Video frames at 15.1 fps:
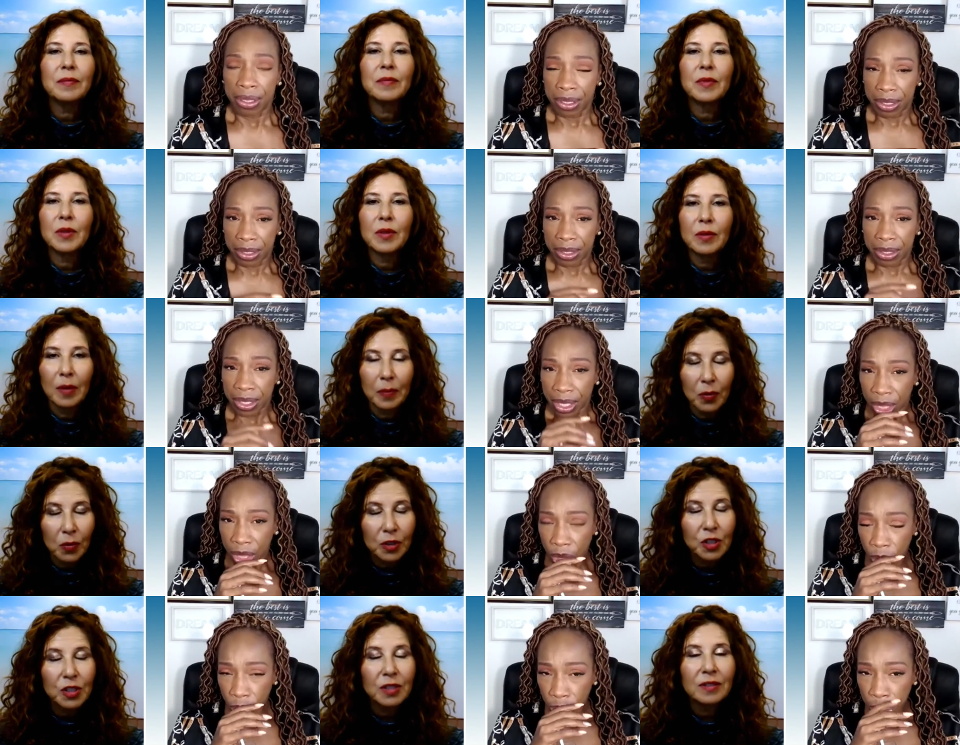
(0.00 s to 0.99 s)
Speaker 1: and a
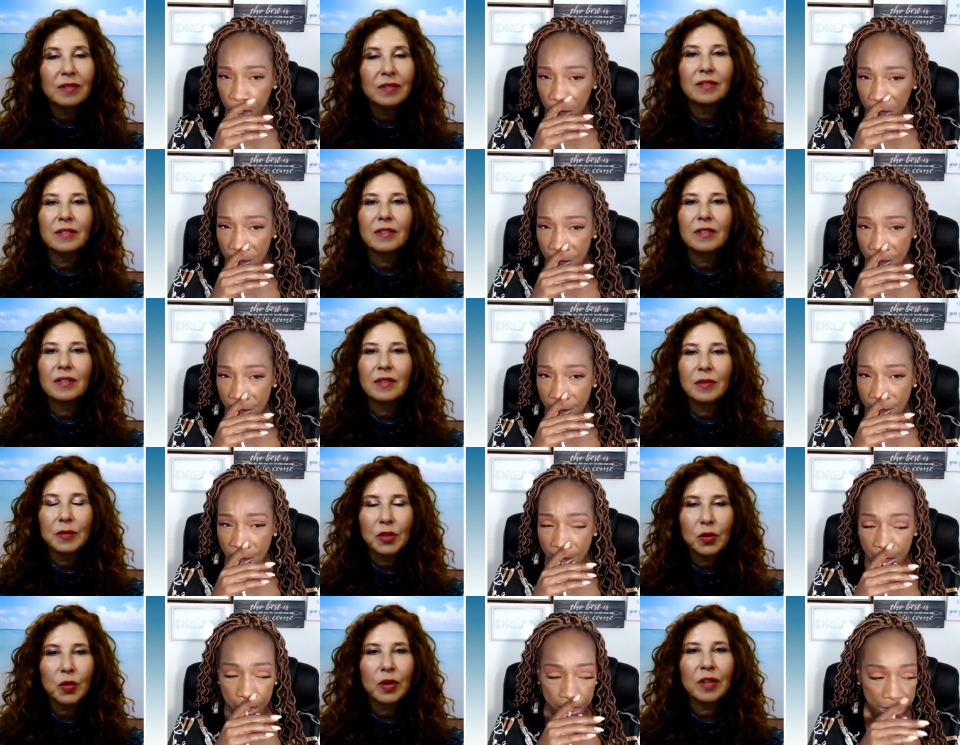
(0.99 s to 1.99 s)
portion,
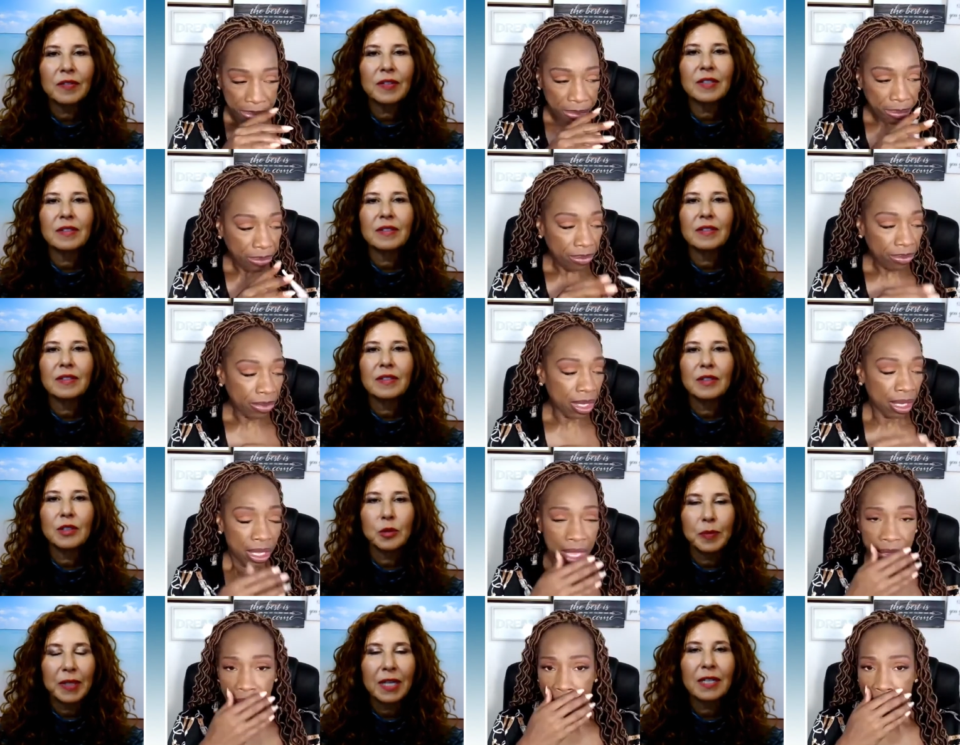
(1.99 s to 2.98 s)
the majority of it,
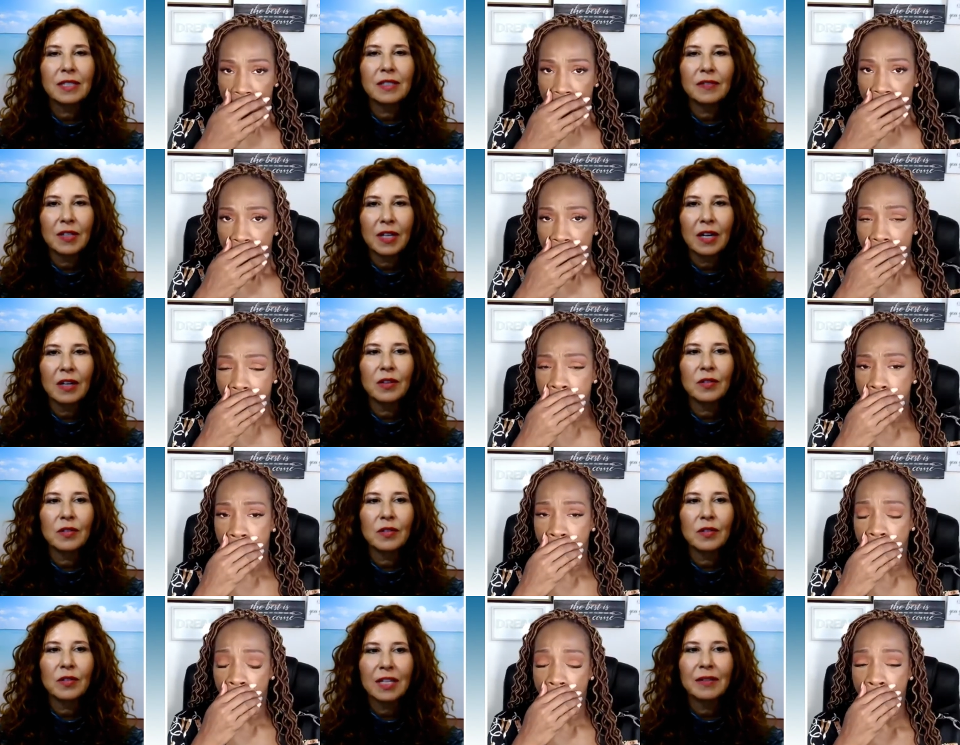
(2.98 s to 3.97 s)
is because of the color
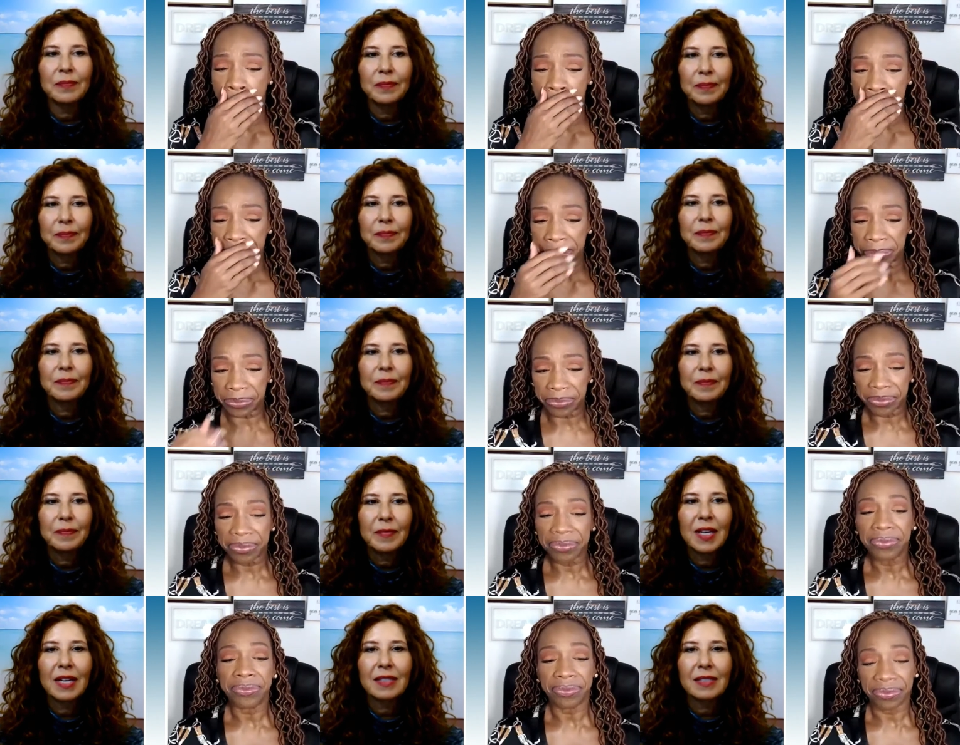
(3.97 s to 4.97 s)
of their skin.
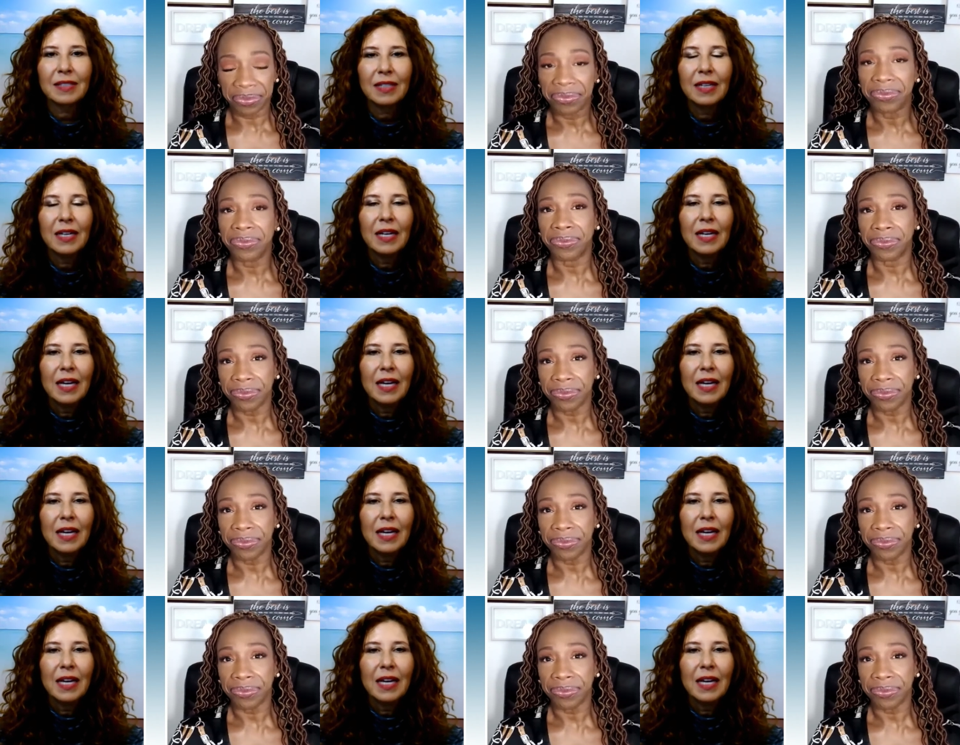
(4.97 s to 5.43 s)
Yes.